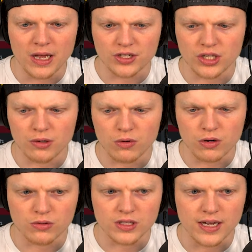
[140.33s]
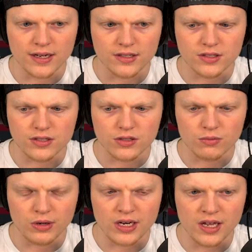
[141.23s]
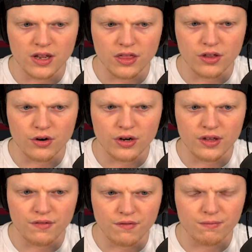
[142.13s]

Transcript: Actually, what goes next? We did 30.